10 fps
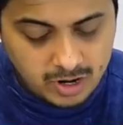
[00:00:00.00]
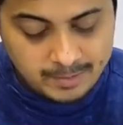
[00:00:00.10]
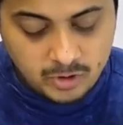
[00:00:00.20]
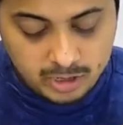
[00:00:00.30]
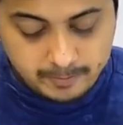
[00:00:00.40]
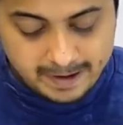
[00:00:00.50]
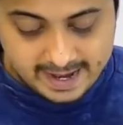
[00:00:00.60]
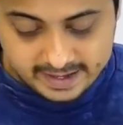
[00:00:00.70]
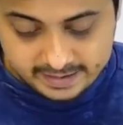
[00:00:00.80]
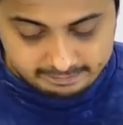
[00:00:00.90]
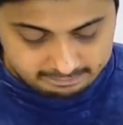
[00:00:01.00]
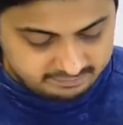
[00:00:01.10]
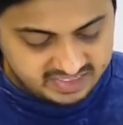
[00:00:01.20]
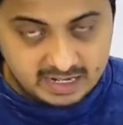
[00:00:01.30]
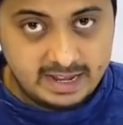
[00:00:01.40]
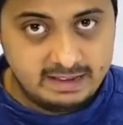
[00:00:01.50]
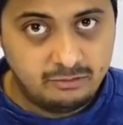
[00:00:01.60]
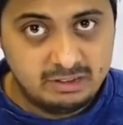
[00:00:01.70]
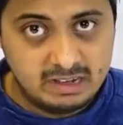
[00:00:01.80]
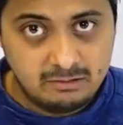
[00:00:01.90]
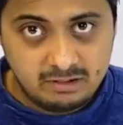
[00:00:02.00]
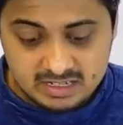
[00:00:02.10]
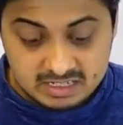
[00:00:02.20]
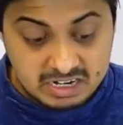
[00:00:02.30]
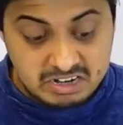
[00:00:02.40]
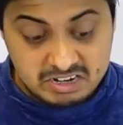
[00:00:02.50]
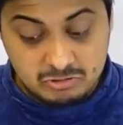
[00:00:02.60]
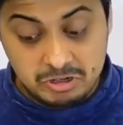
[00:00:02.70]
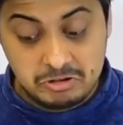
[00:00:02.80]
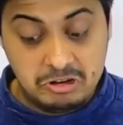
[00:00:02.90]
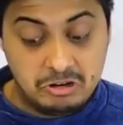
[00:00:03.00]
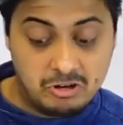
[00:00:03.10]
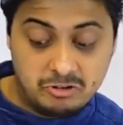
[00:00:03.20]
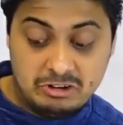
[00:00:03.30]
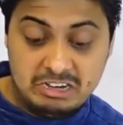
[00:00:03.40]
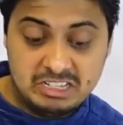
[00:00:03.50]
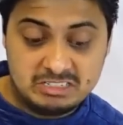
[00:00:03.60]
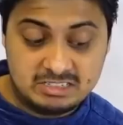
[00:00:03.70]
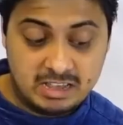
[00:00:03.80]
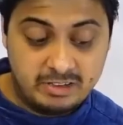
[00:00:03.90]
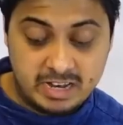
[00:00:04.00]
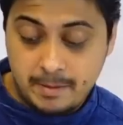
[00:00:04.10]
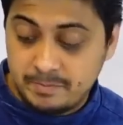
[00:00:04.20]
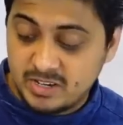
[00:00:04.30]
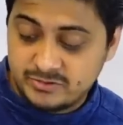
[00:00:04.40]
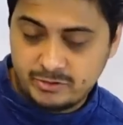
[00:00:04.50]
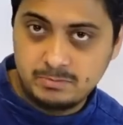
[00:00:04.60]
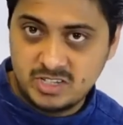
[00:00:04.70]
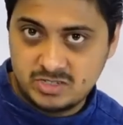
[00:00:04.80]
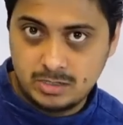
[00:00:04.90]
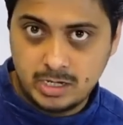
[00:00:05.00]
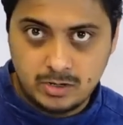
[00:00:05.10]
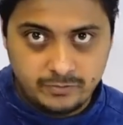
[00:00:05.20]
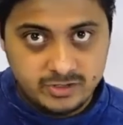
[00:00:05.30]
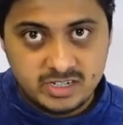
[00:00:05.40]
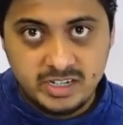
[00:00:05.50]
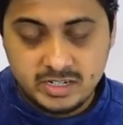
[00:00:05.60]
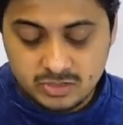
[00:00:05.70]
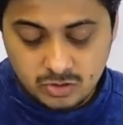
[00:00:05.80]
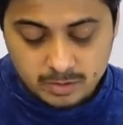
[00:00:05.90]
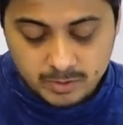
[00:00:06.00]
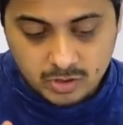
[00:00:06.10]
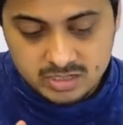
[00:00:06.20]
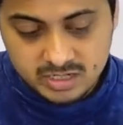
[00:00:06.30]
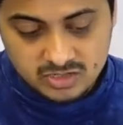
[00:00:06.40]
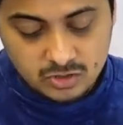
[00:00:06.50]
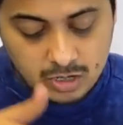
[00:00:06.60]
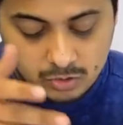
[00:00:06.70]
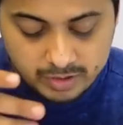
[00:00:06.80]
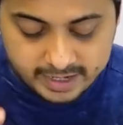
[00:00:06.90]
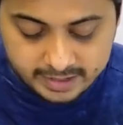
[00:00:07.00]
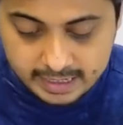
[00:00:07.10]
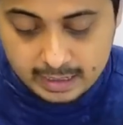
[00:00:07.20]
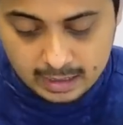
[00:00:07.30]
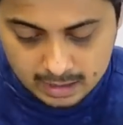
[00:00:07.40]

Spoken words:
I'm not bragging like without reason that it is going to draw 27 amperes from the circuit. Obviously it is not, because it is not loaded again.